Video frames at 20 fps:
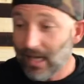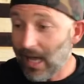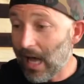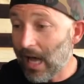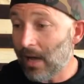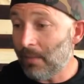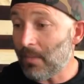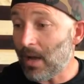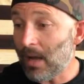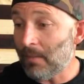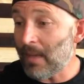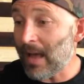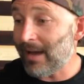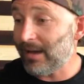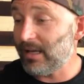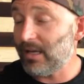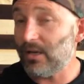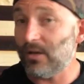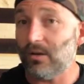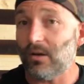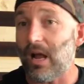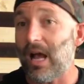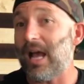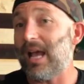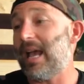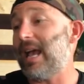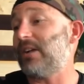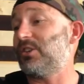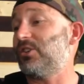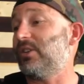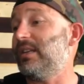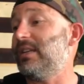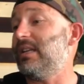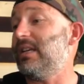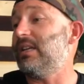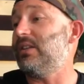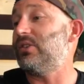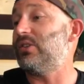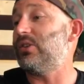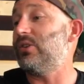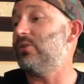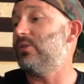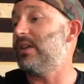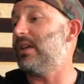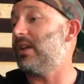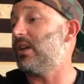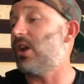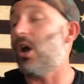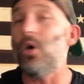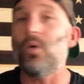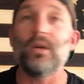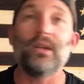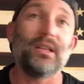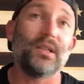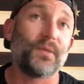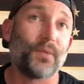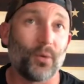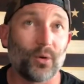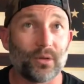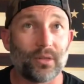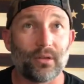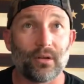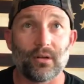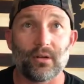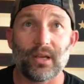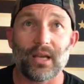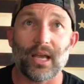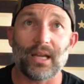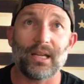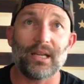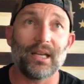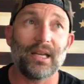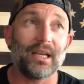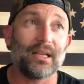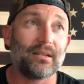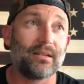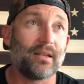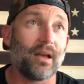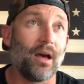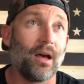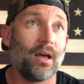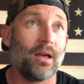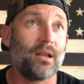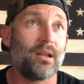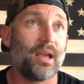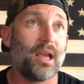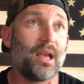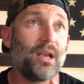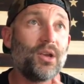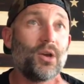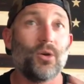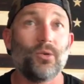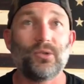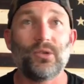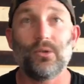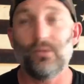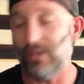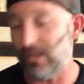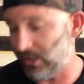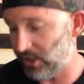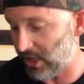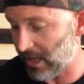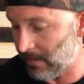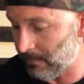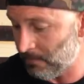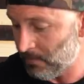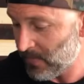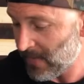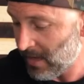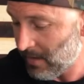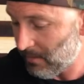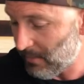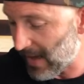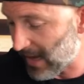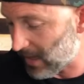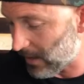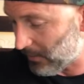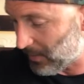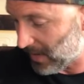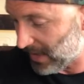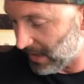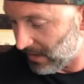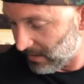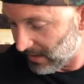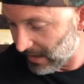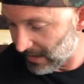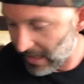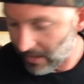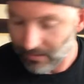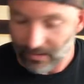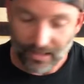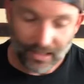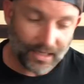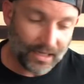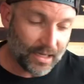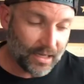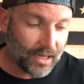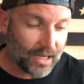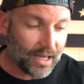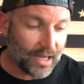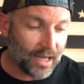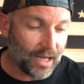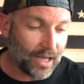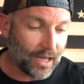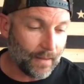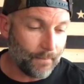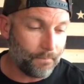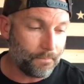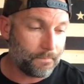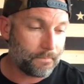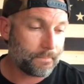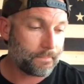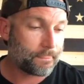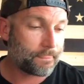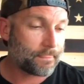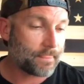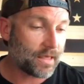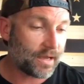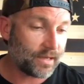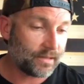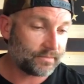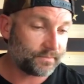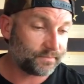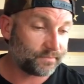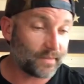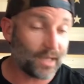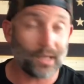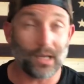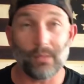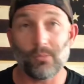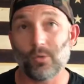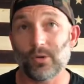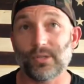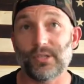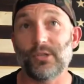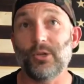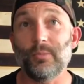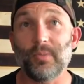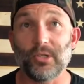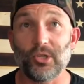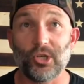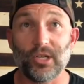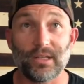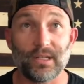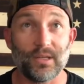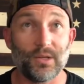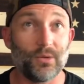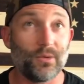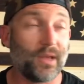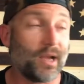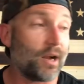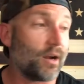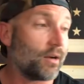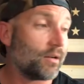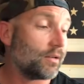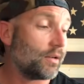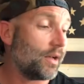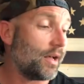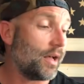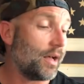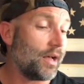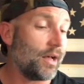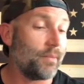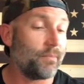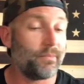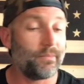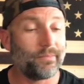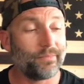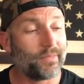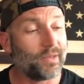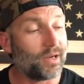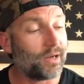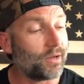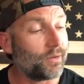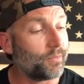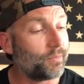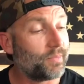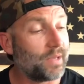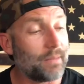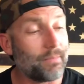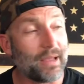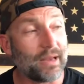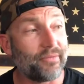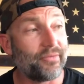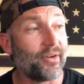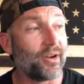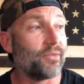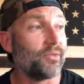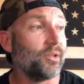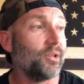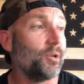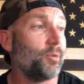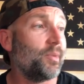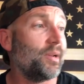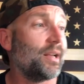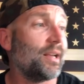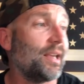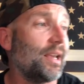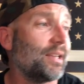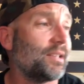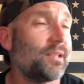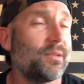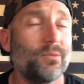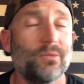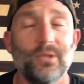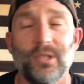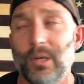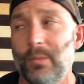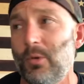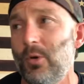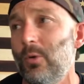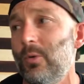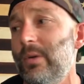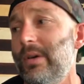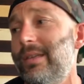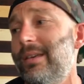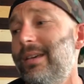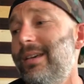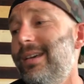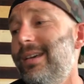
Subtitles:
I'm out of here. I actually need to get going. It's 4:30. I need to get done and go to the gym. Back off, buddy. Get down. I got more stupid shit to do there. You know, get made fun of a little bit, I guess, which I'm cool with.